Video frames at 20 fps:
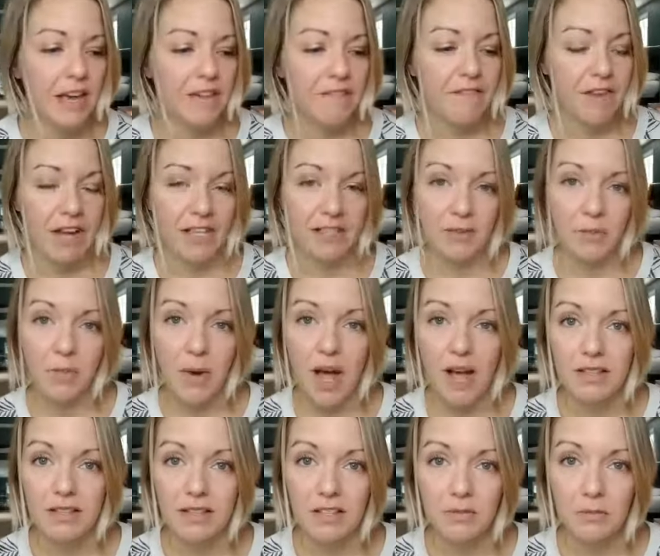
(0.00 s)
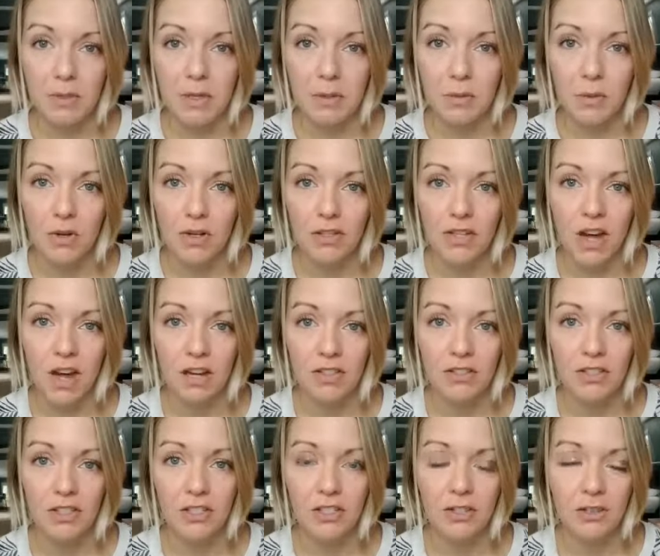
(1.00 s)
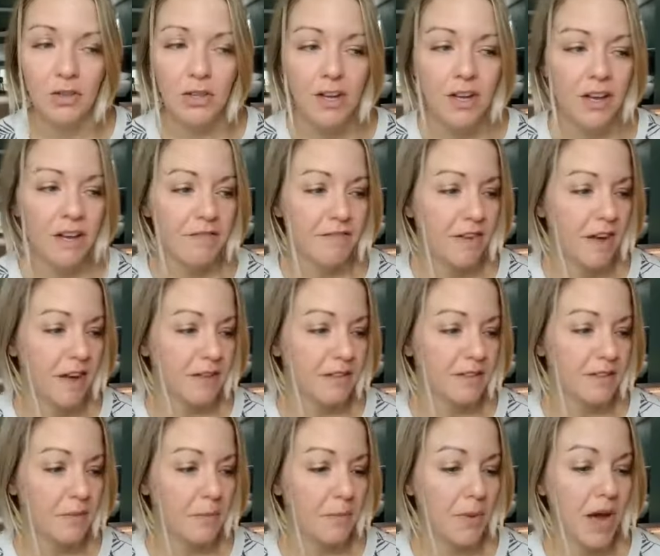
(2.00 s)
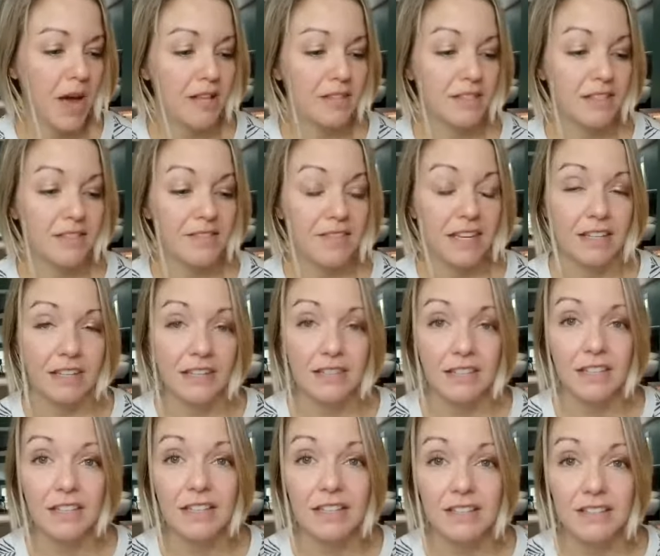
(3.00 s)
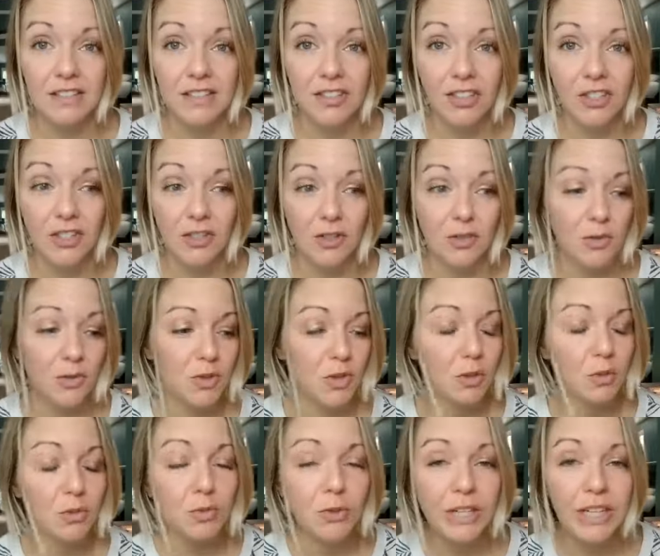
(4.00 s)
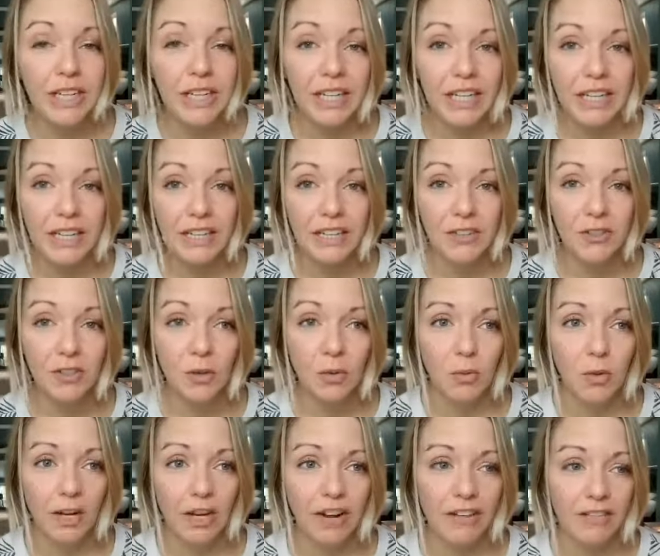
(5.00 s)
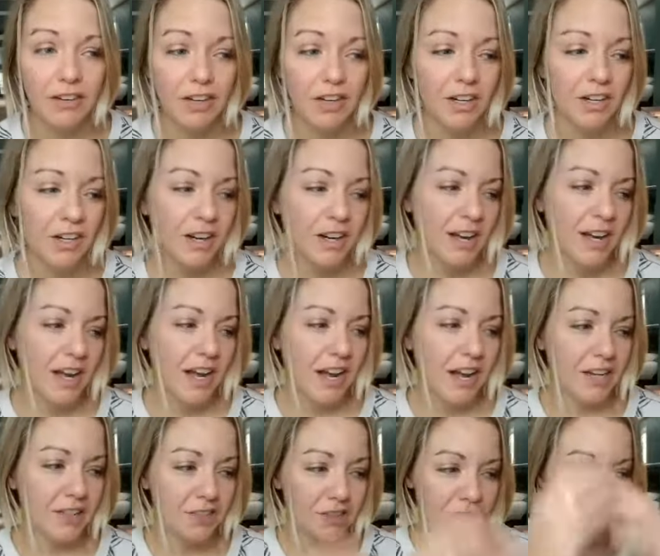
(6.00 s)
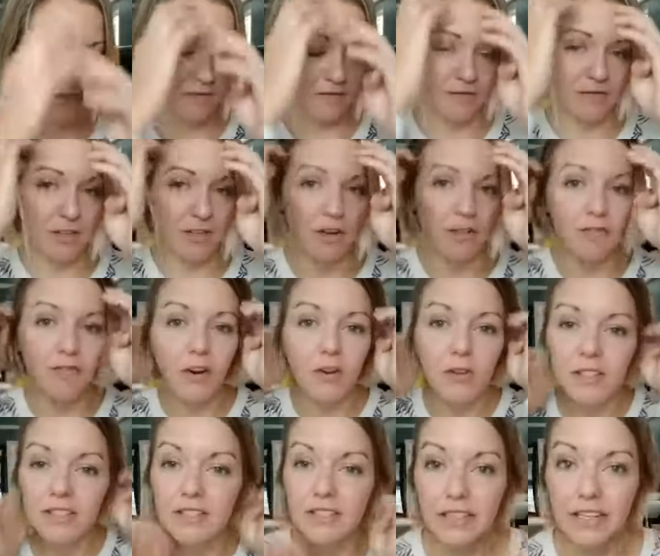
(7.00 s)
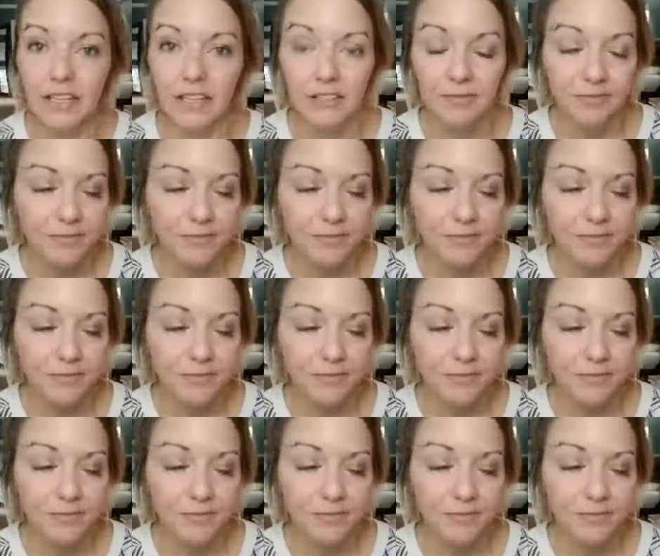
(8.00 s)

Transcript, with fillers: Find some positive people to talk to, find some positive things to listen to, to read, to whatever, and just, you know, focus there.